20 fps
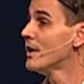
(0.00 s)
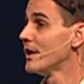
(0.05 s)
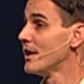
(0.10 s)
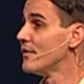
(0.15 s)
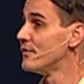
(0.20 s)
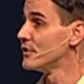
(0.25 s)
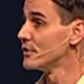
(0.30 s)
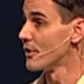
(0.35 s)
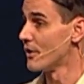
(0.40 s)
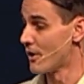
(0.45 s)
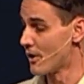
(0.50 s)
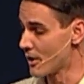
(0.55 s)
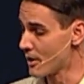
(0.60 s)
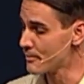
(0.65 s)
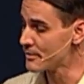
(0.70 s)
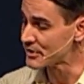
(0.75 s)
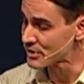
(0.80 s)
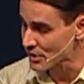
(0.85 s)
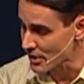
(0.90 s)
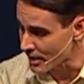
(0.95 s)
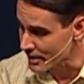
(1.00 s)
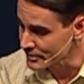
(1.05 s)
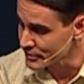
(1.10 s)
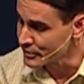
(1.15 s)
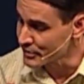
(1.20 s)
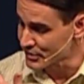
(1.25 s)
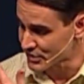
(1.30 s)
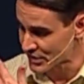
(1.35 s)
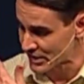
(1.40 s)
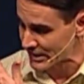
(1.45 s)
If your arm is causing
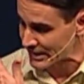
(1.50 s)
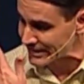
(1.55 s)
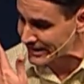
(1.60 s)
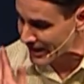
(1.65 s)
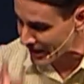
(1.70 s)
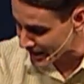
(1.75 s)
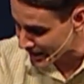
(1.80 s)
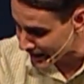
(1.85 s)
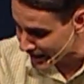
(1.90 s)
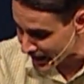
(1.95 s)
you to sin, cut it